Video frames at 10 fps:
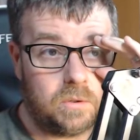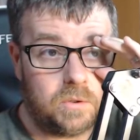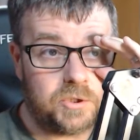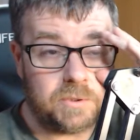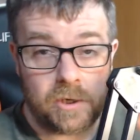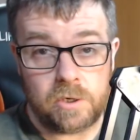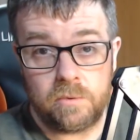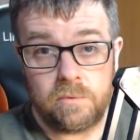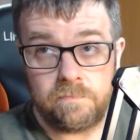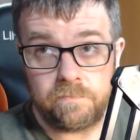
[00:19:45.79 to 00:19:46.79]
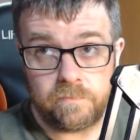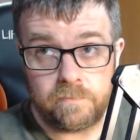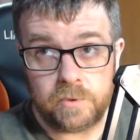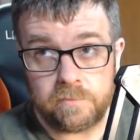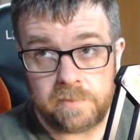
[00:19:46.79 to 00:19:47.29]
tomorrow,
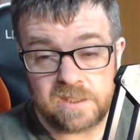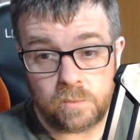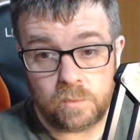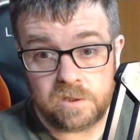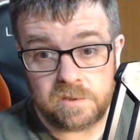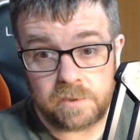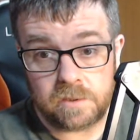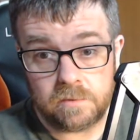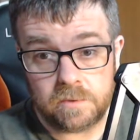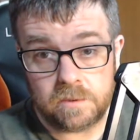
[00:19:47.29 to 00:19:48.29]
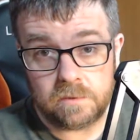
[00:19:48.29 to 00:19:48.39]
but back to work tomorrow. So,